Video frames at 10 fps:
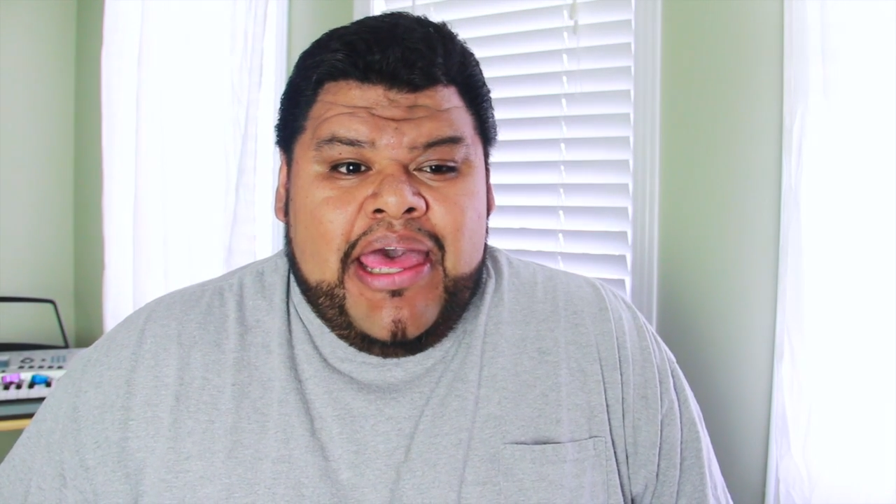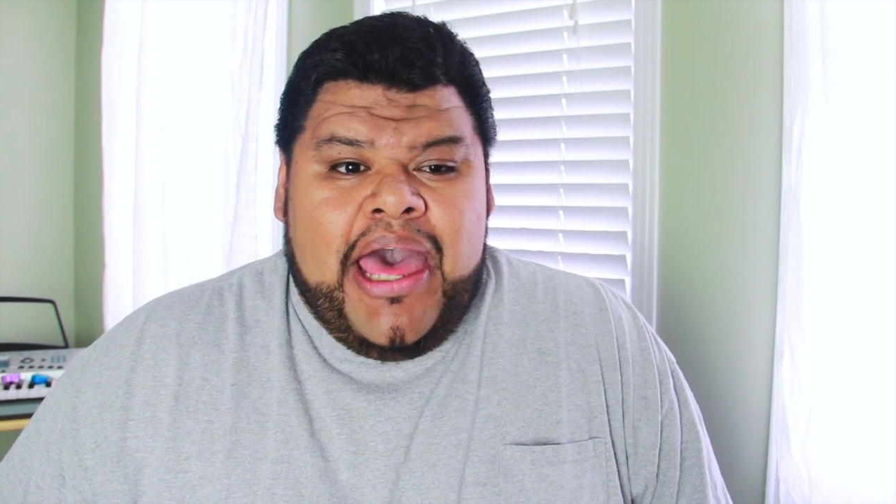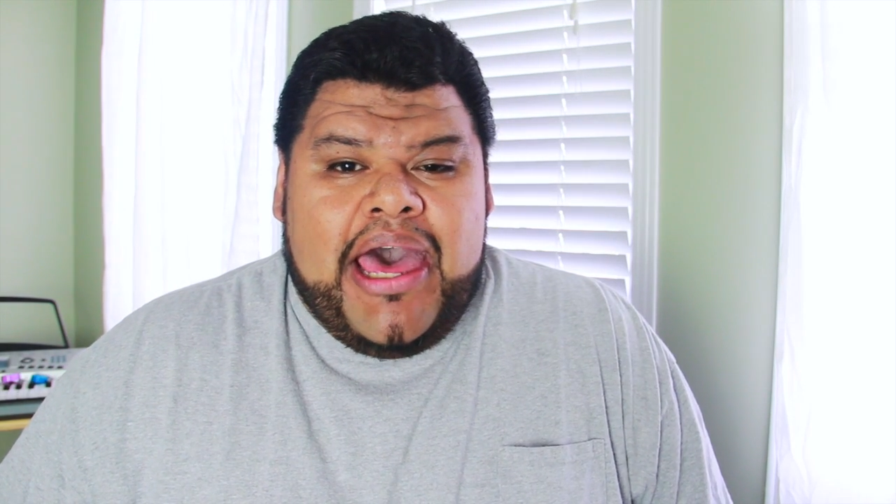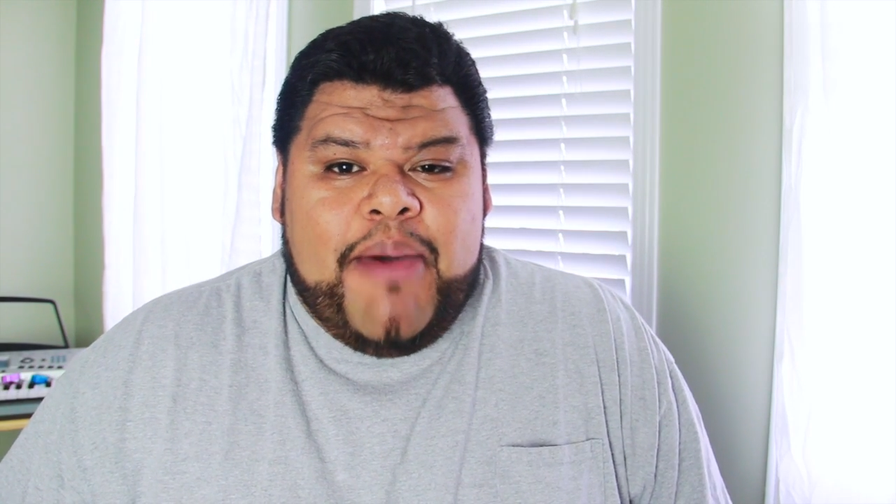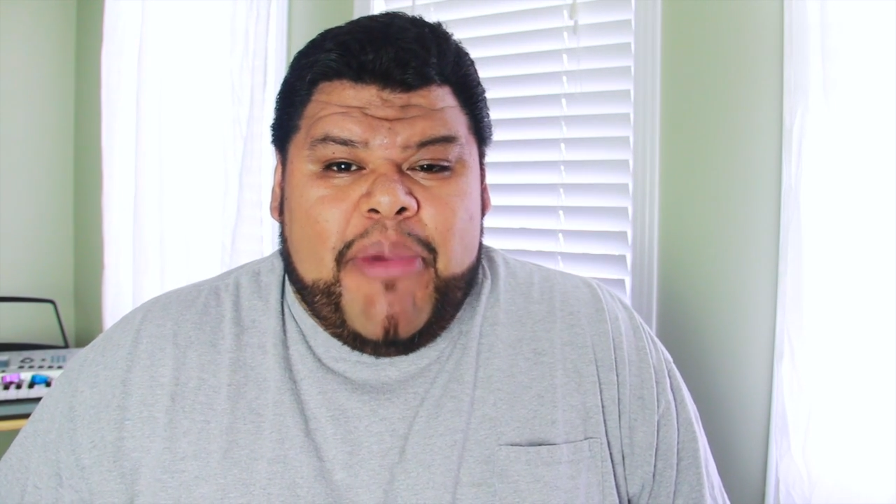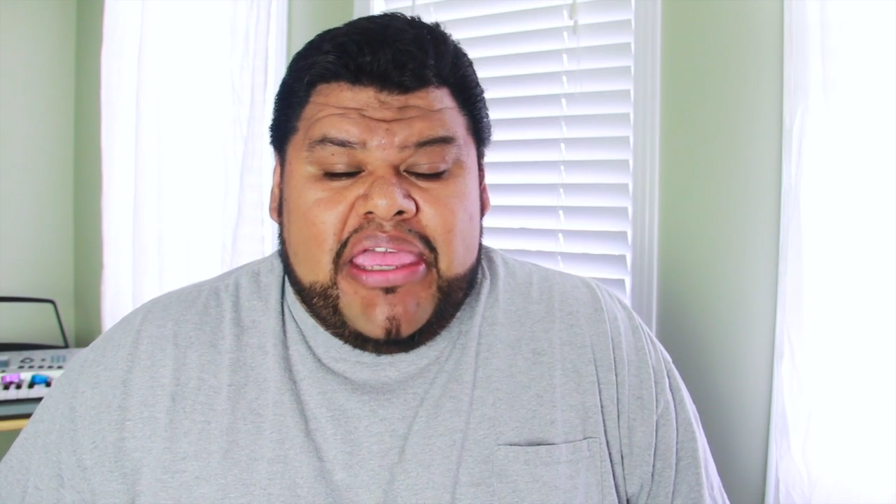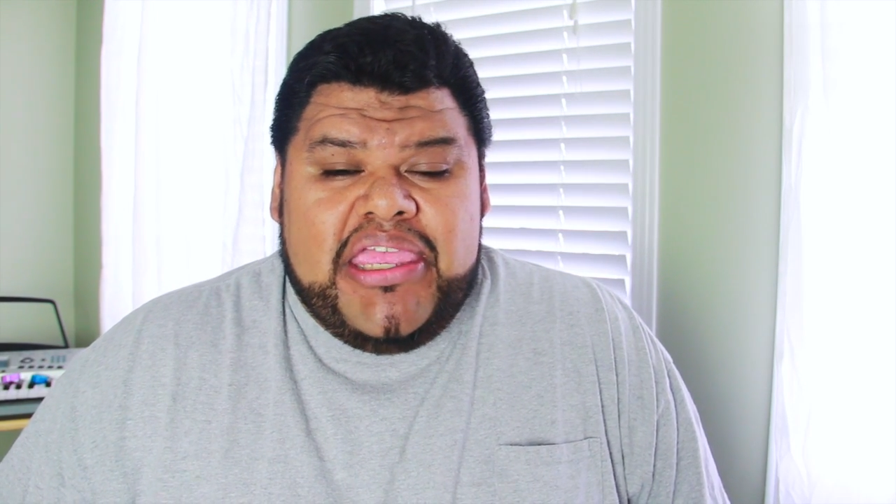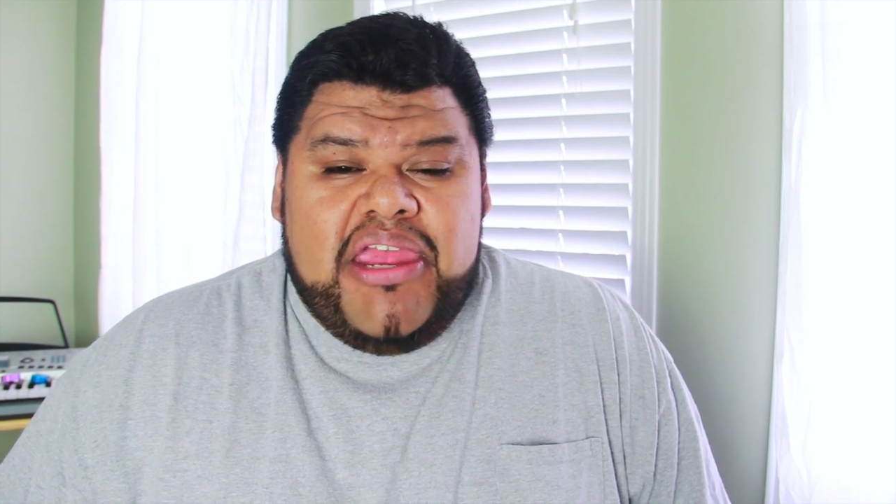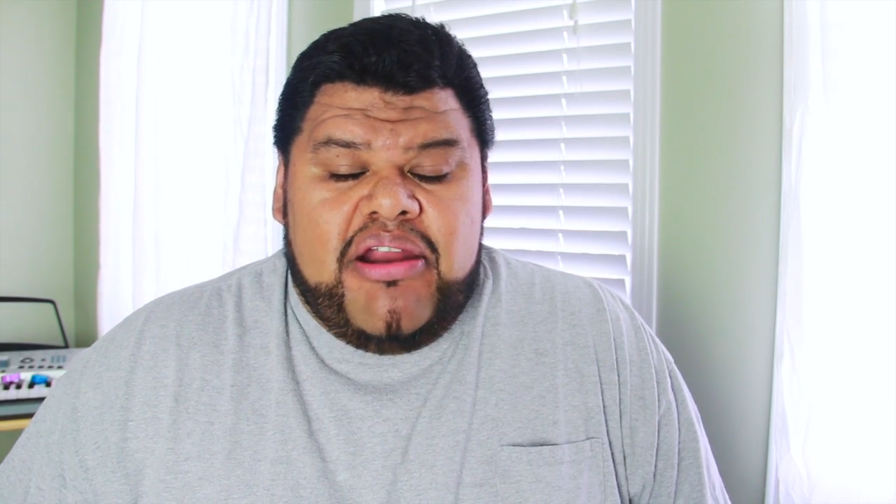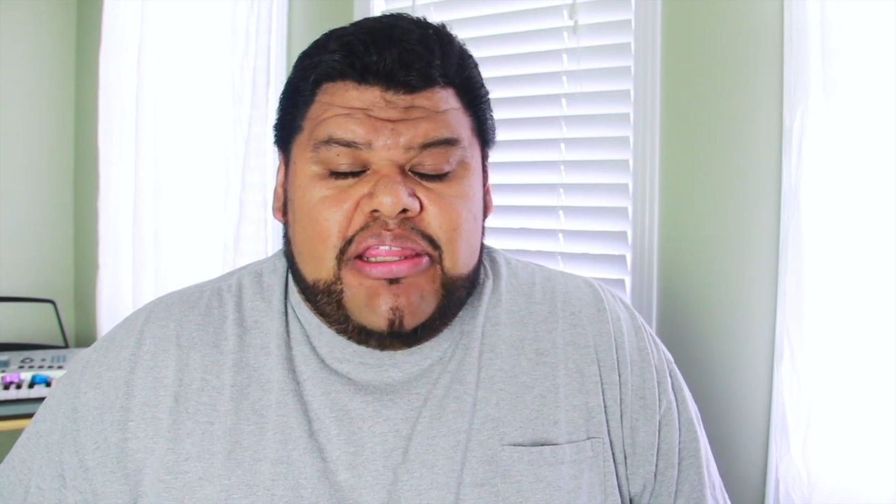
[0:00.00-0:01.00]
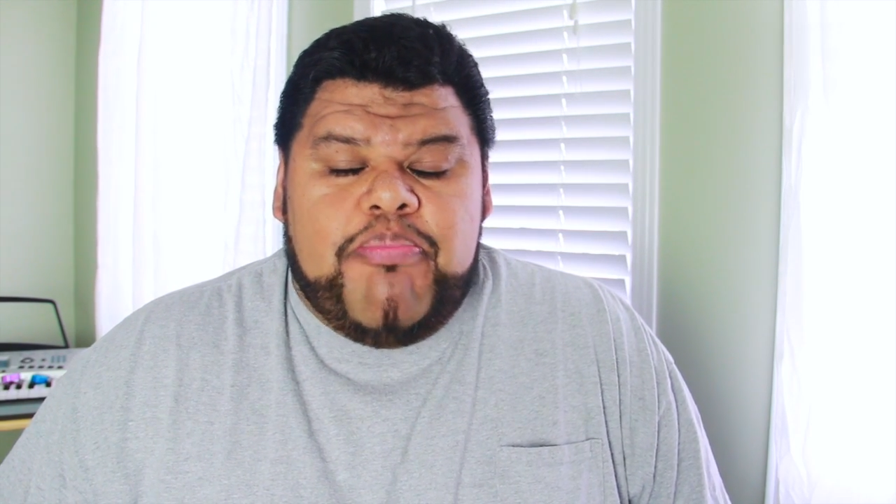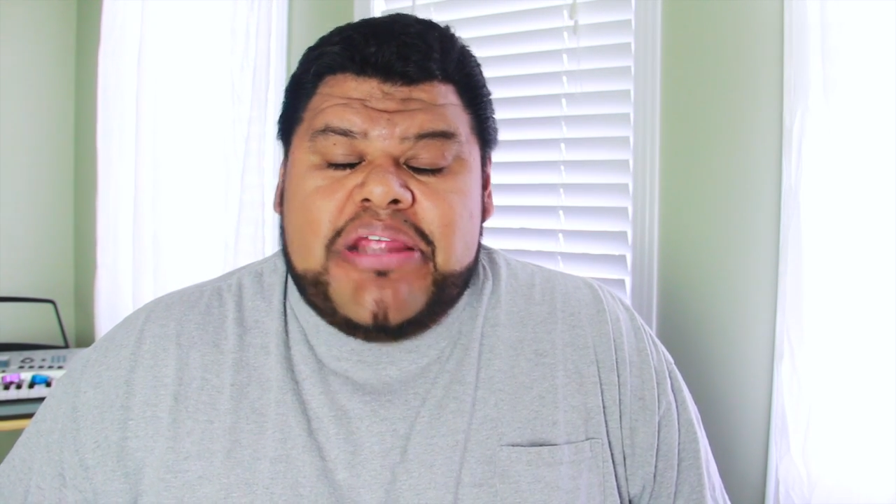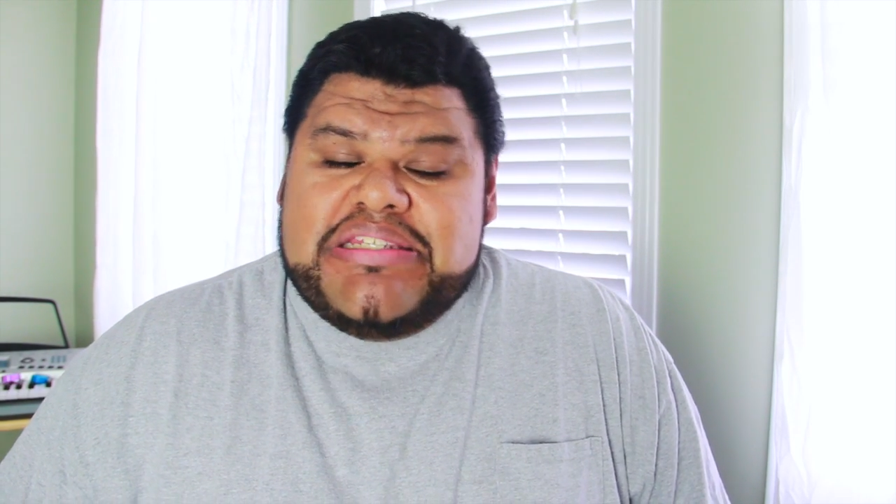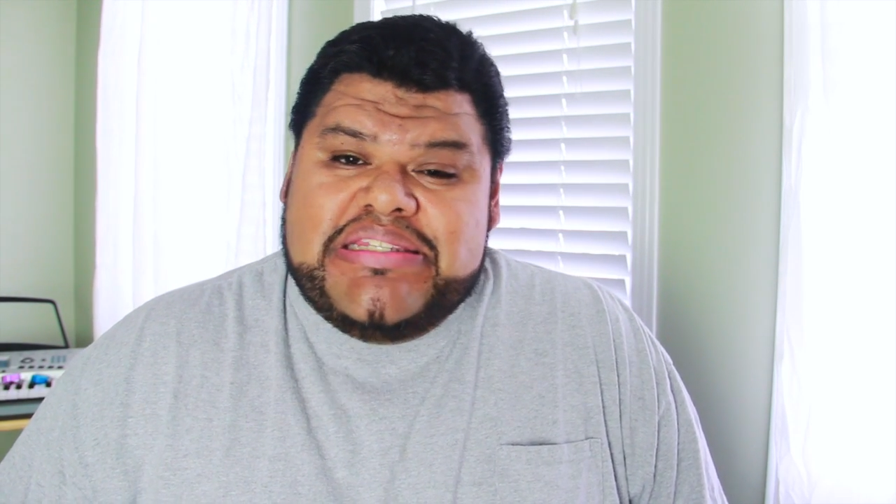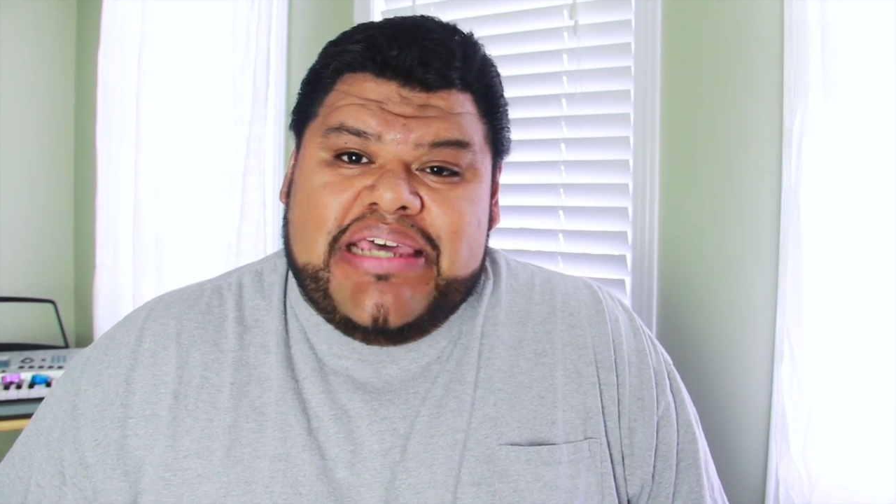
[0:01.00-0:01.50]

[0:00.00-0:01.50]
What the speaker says: My gear at the present